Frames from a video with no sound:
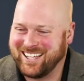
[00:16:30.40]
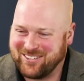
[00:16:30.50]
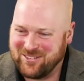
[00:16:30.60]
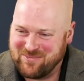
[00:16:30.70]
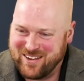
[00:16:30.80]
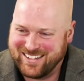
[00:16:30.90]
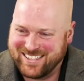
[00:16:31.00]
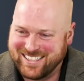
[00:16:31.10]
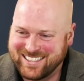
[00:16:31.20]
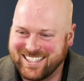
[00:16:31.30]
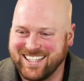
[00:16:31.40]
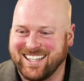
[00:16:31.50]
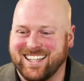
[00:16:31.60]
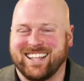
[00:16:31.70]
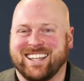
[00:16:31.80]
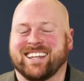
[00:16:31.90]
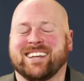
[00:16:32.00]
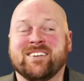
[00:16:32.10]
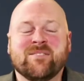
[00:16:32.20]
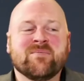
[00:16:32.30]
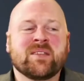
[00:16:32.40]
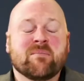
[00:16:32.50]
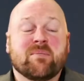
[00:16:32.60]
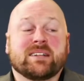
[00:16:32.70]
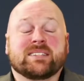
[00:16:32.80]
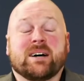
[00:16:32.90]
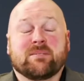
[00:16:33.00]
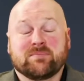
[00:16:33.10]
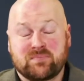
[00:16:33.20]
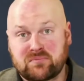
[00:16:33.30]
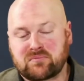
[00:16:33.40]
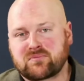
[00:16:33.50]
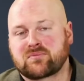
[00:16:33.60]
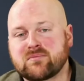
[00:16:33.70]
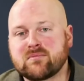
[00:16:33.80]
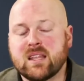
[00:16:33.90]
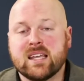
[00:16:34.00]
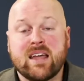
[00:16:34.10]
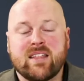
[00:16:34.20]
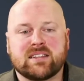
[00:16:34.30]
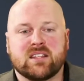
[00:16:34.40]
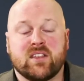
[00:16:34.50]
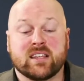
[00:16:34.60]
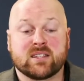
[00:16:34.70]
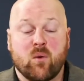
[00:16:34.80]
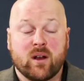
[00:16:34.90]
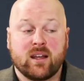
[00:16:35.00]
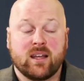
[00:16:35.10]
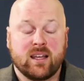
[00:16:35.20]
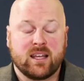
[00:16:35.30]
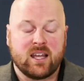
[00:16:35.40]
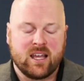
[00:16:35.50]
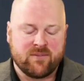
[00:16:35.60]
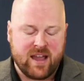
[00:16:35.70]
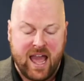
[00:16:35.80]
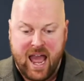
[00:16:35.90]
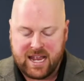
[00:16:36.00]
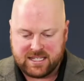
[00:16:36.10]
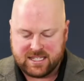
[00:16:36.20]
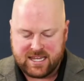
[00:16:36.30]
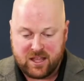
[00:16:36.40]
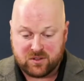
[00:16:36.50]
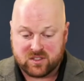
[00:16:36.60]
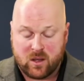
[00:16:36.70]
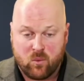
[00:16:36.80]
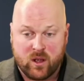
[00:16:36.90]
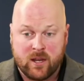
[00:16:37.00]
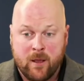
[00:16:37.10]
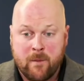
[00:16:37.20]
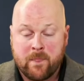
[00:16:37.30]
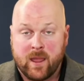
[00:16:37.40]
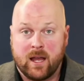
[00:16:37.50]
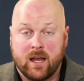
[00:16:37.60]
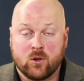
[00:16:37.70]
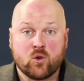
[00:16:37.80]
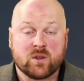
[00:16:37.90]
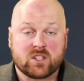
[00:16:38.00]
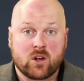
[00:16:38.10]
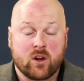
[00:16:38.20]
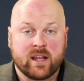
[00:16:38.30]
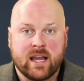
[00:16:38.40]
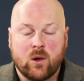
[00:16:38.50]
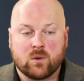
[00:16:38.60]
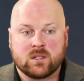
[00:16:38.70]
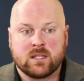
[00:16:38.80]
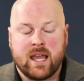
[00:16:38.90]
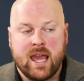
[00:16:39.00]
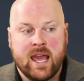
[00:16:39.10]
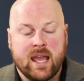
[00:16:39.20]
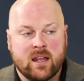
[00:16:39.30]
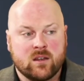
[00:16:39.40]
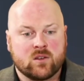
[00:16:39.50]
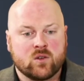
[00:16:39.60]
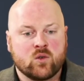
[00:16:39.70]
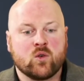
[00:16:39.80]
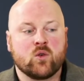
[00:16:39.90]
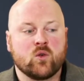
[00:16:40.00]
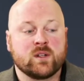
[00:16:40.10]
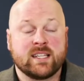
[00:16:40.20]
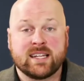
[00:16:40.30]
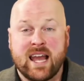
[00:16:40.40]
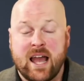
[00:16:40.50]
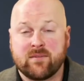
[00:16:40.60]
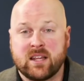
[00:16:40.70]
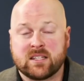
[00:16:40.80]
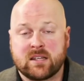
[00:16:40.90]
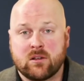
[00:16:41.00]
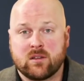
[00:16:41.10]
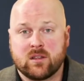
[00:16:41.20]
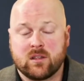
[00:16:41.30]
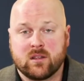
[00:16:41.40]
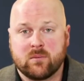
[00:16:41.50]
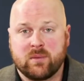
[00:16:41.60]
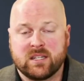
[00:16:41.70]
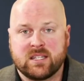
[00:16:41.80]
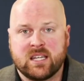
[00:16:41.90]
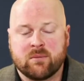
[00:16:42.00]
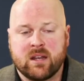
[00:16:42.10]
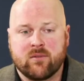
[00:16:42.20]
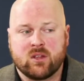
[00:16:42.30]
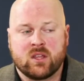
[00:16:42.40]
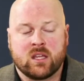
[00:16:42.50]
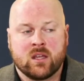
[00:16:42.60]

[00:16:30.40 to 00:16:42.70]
Your project. But yeah, that's the thing is if I had to tell someone who was starting out and who didn't have necessarily the big team and everything,